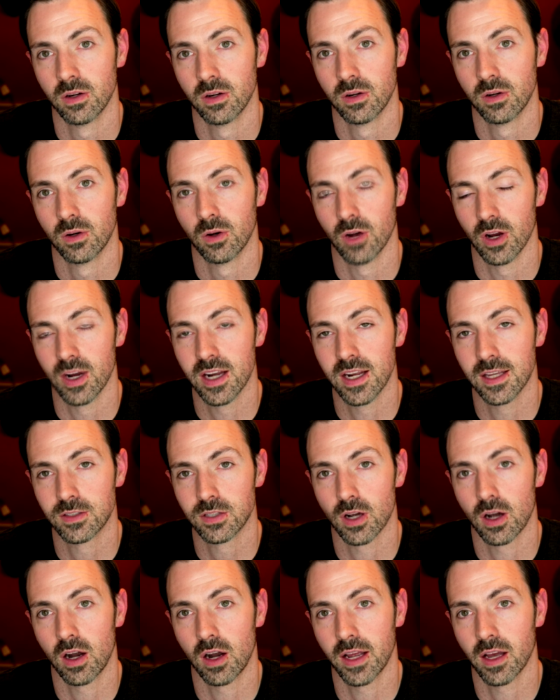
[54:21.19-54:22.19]
or any
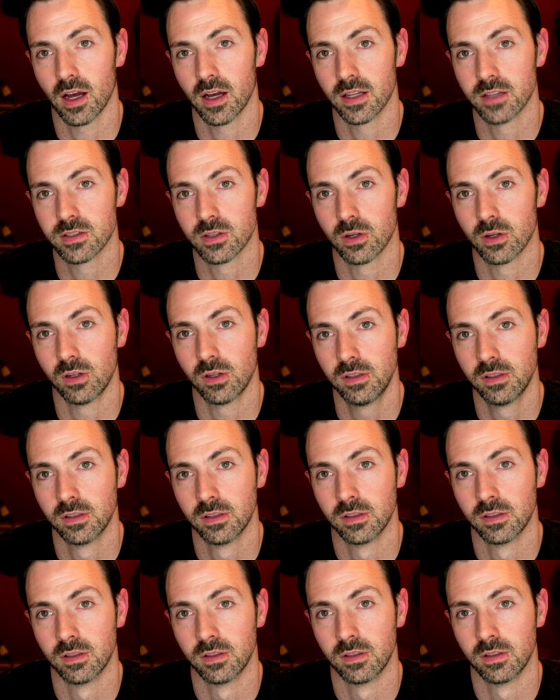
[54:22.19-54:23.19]
Atari console,
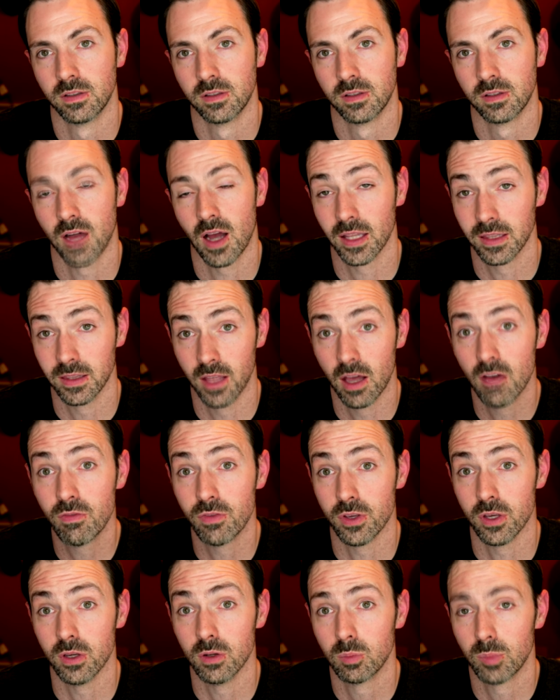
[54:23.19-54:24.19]
I love
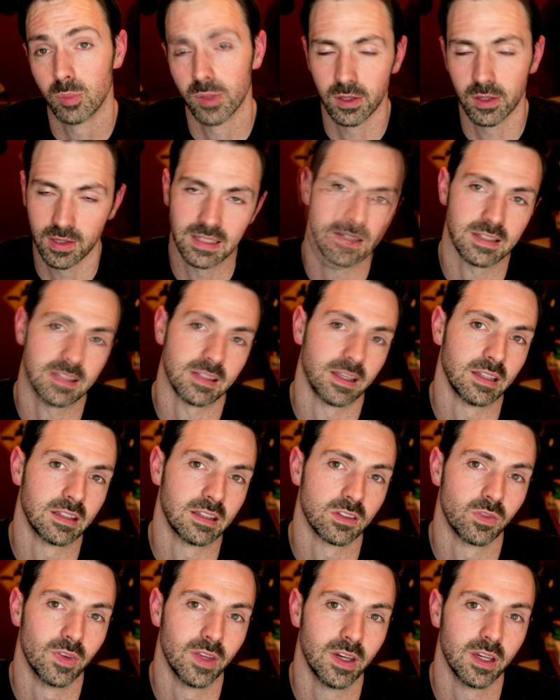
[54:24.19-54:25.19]
you, but you can dislike this
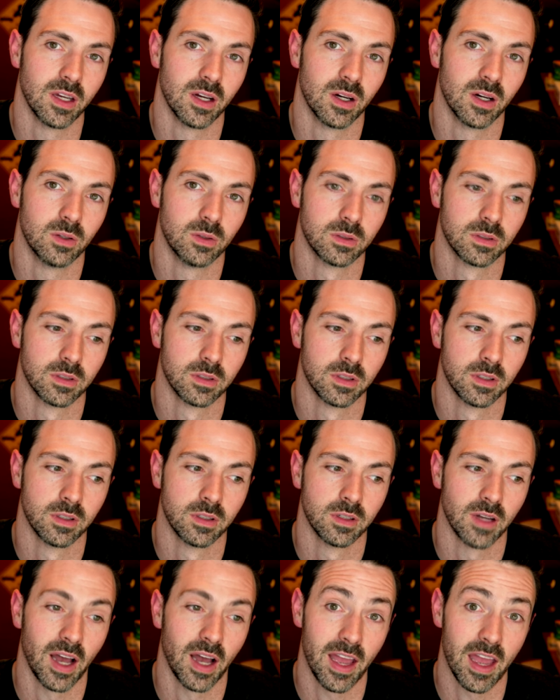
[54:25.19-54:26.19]
video.
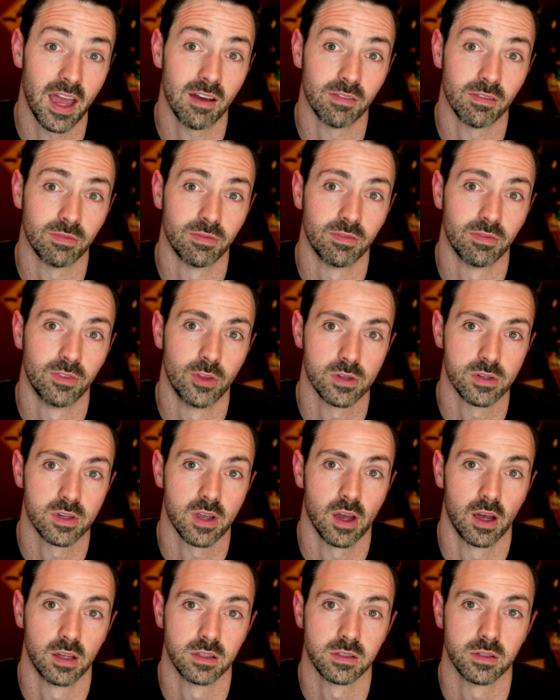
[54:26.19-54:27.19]
I have those
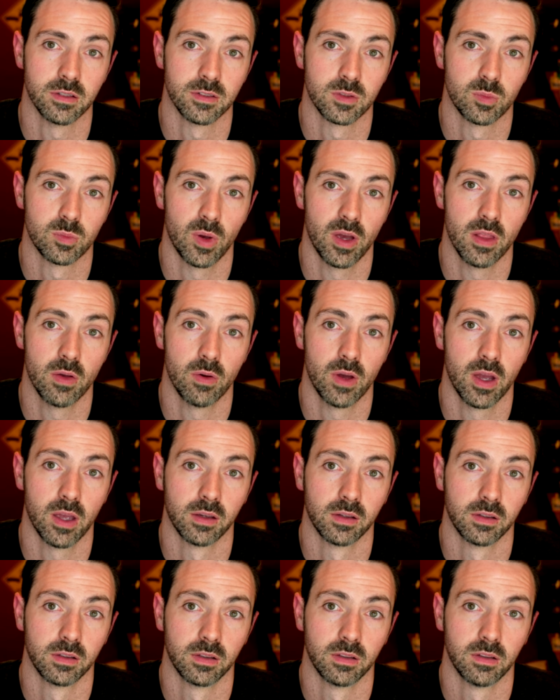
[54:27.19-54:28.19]
consoles, by the way.
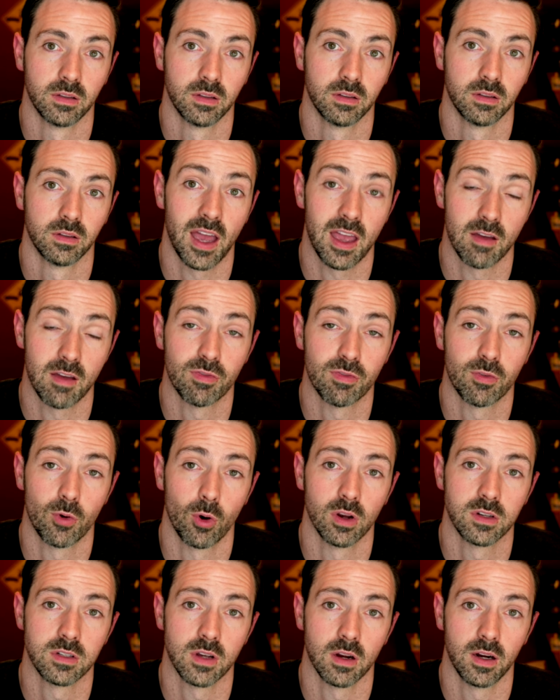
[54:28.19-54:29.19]
I have four
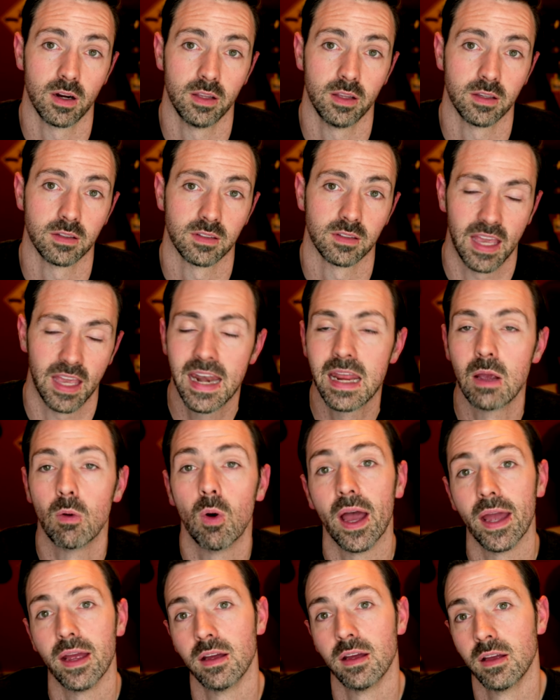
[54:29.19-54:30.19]
Atari Lynx. Anyway,
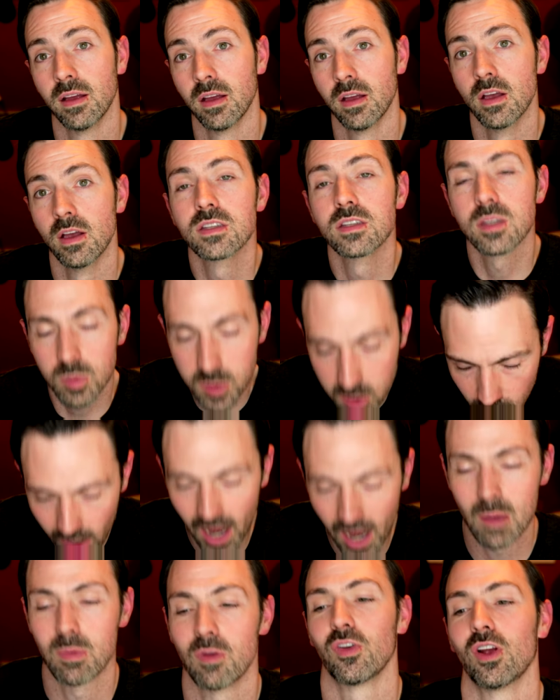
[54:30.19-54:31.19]

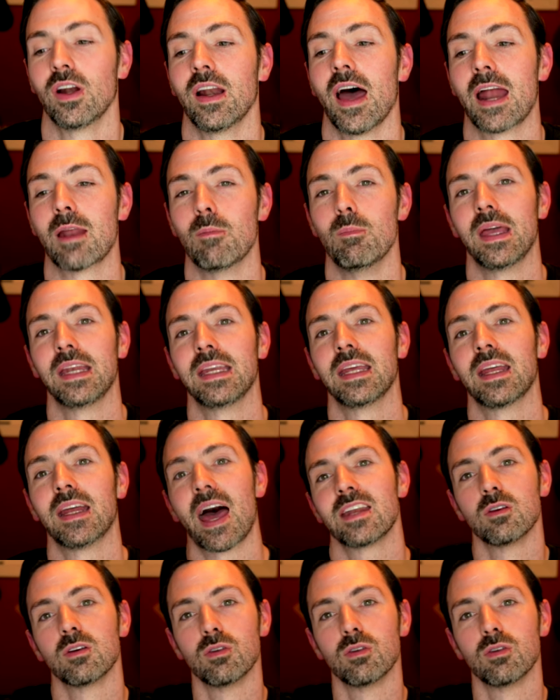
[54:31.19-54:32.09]
subscribe if you're not a minion. I do